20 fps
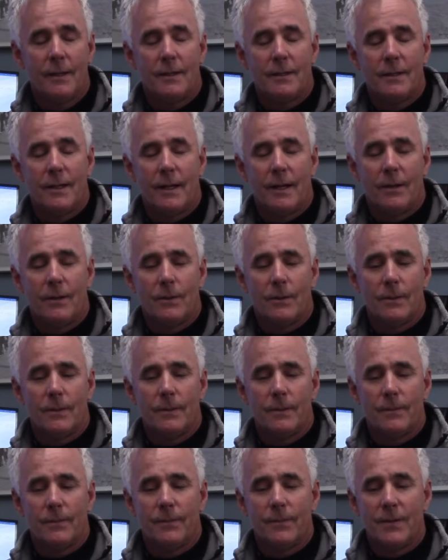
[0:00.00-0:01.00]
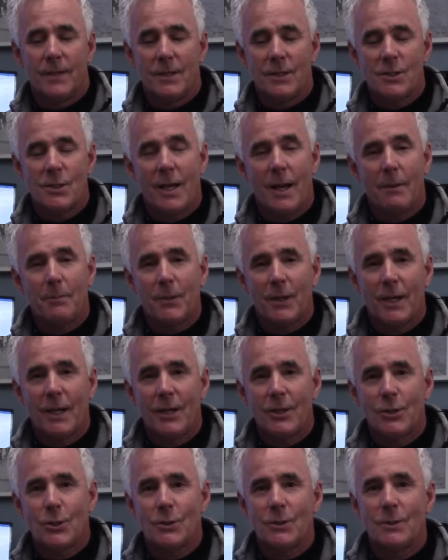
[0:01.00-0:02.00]
Now, this
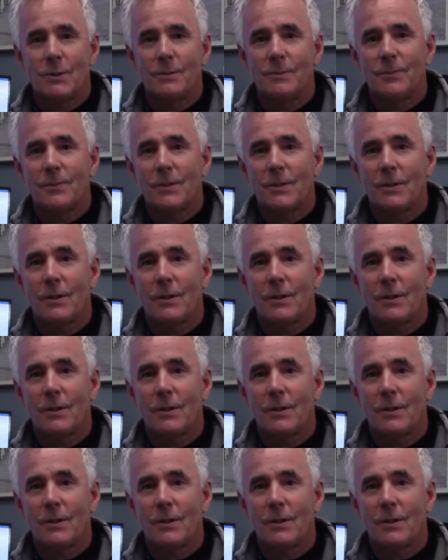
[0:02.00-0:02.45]
application